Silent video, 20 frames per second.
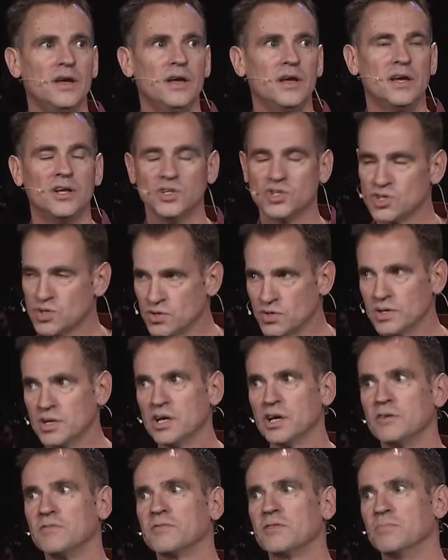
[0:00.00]
And sure
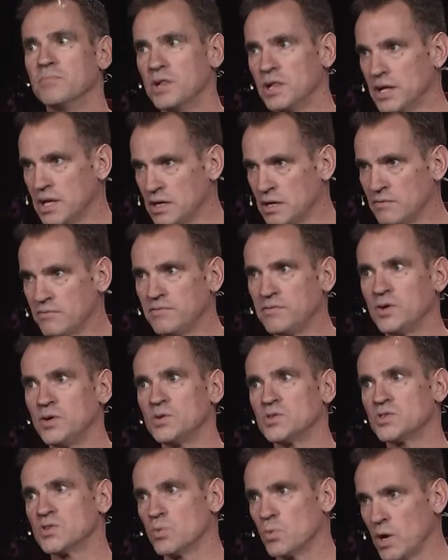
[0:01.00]
enough, the plan
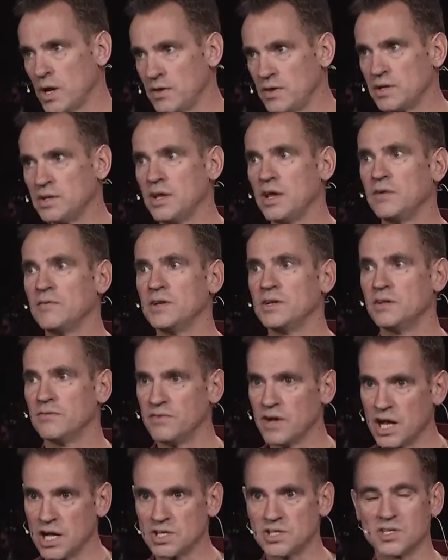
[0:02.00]
unfolds the way that David
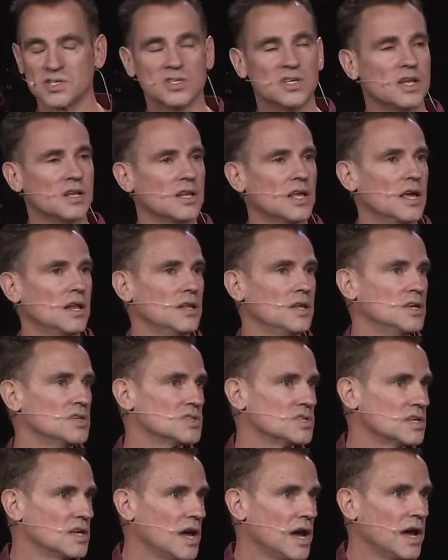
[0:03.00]
devises it, and
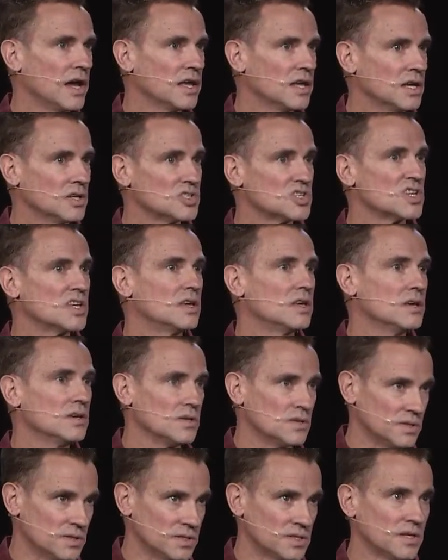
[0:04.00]
his guy gets
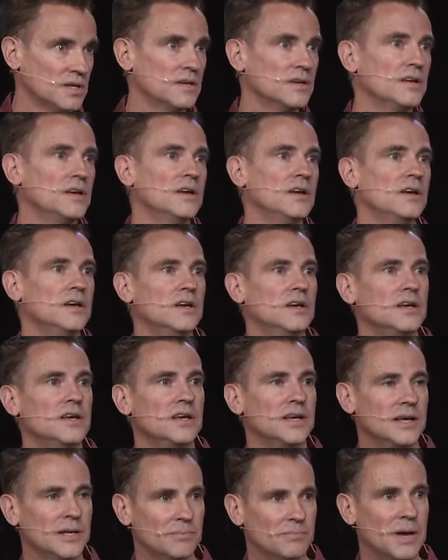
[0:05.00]
killed
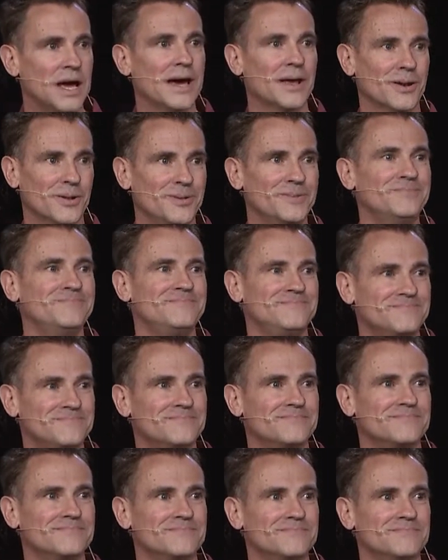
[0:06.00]
in battle.
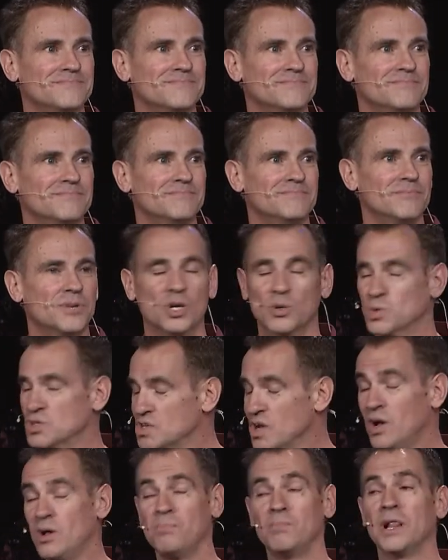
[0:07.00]
But it was
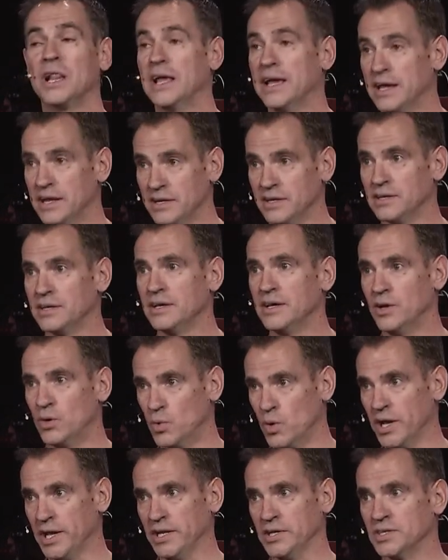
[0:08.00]
all planned and
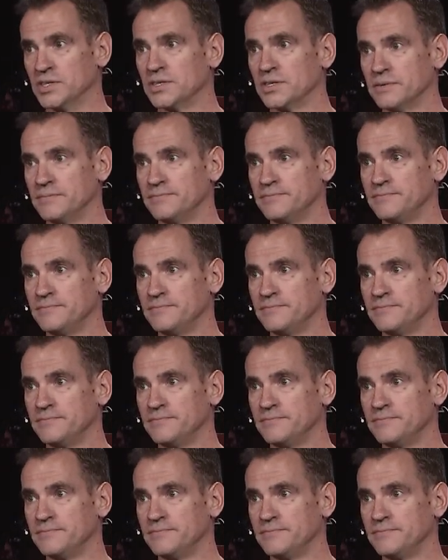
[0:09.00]
arranged.